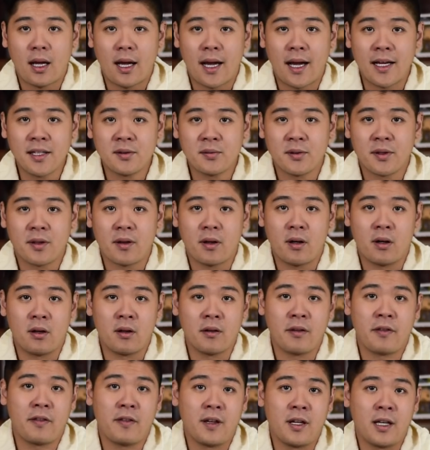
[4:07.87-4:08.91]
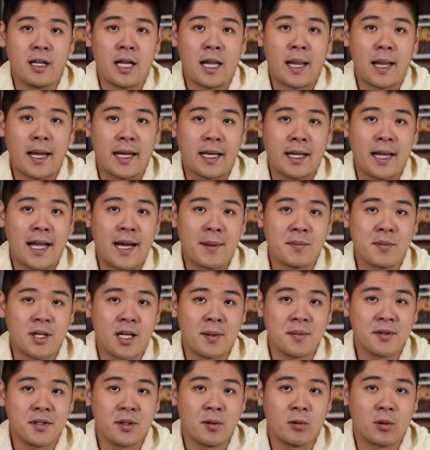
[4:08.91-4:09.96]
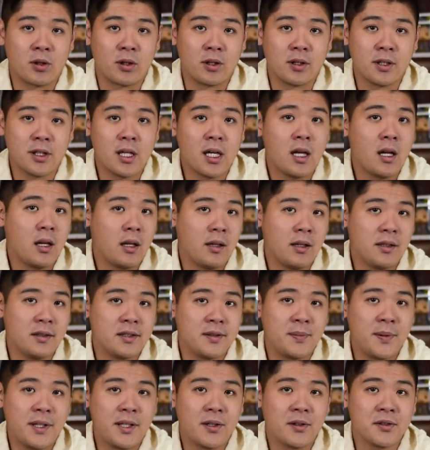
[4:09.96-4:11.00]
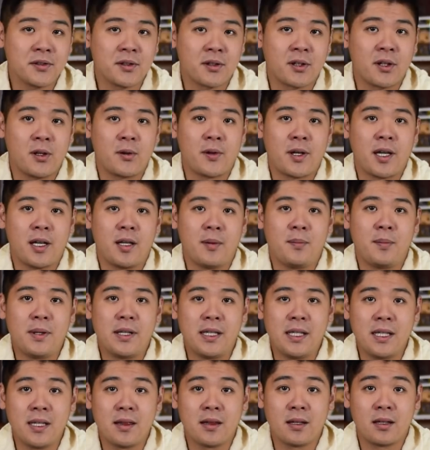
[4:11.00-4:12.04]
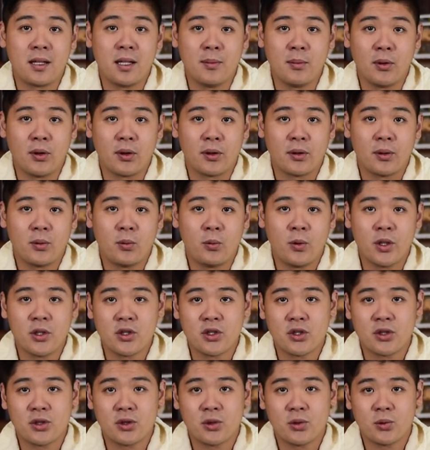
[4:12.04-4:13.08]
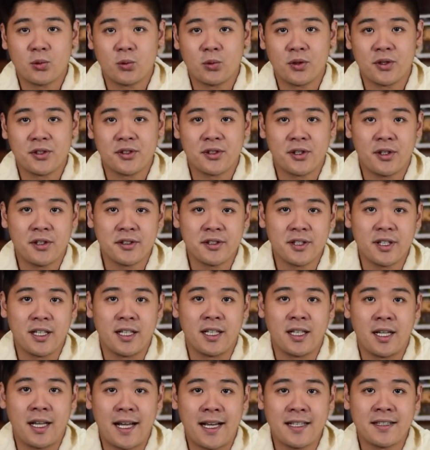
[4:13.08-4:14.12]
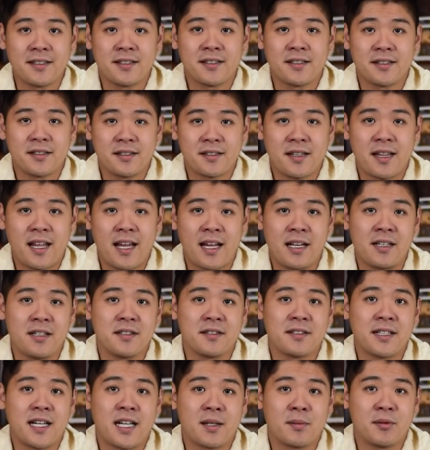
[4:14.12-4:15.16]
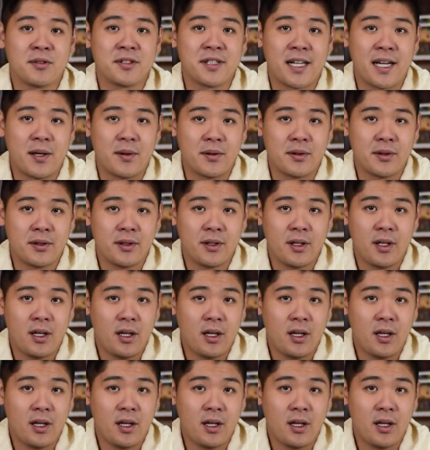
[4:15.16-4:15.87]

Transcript: As with all thin and light laptops in the world, the speakers are located beneath the keyboard, which results in less than desirable sound.